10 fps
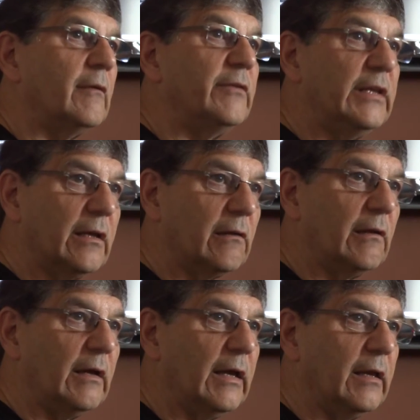
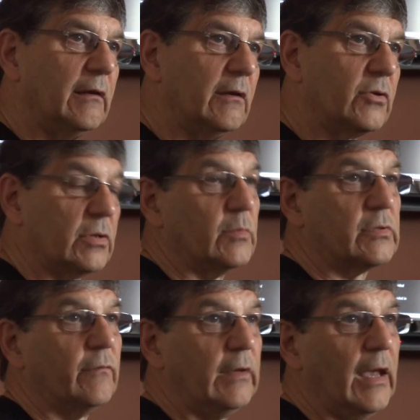decline in terms
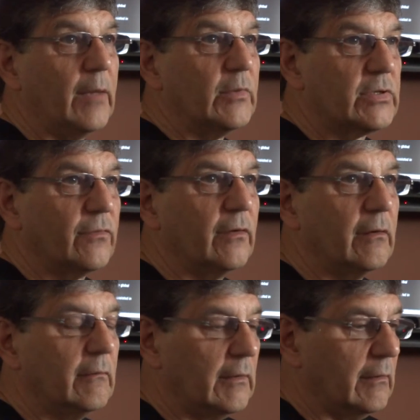of the
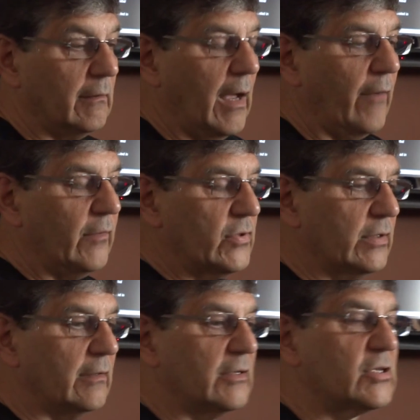atmosphere.
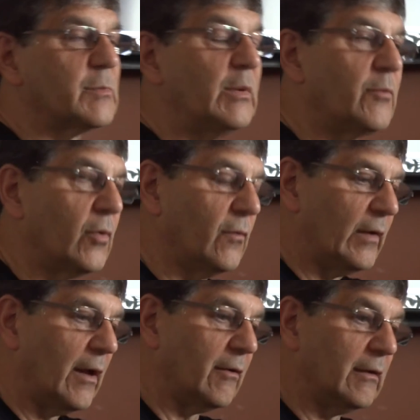Obviously, this has been proven
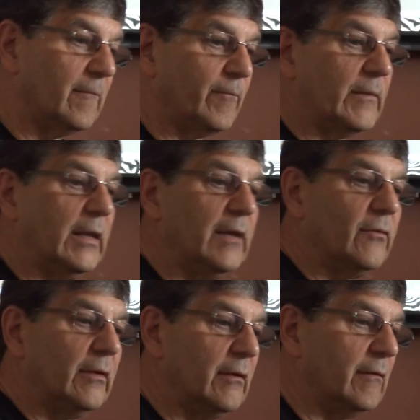out
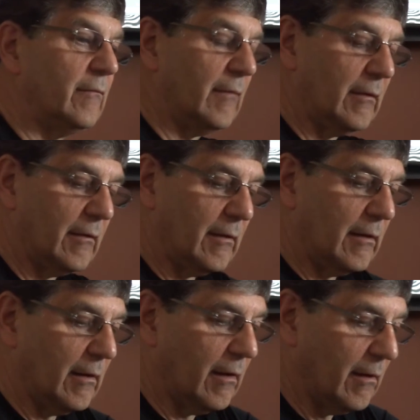even
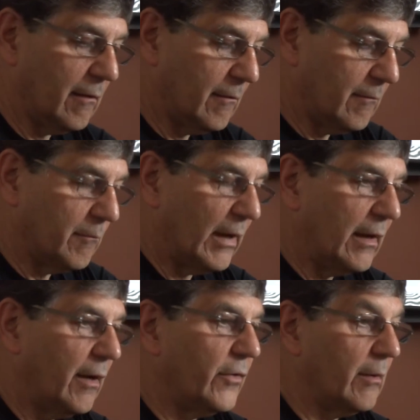by
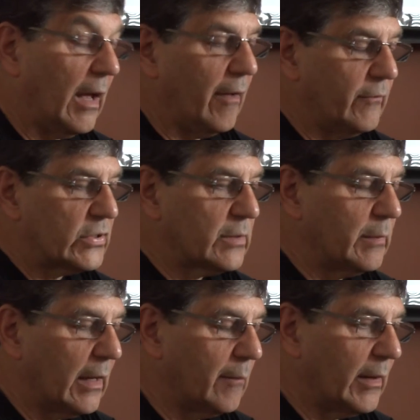others,
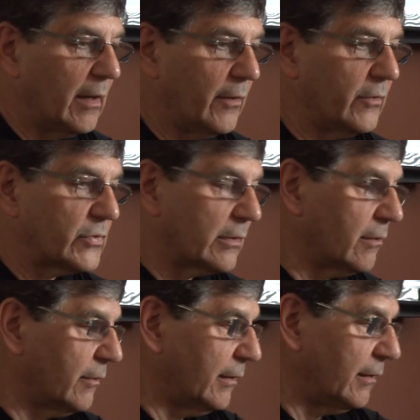
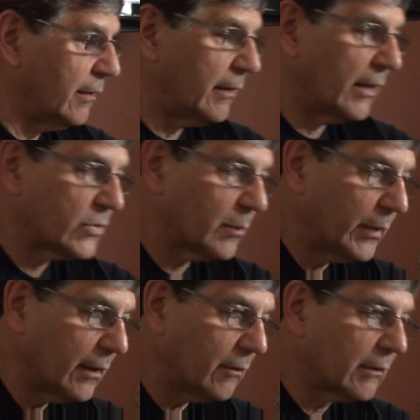including the International
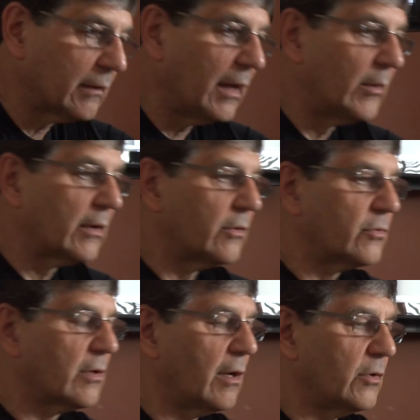Panel on
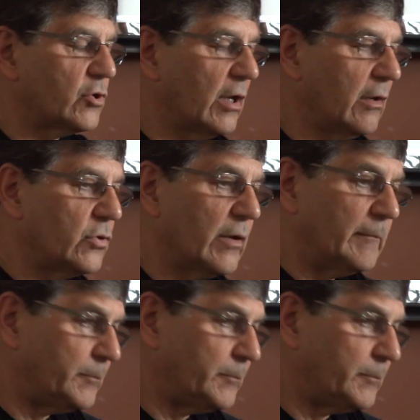Climate Change.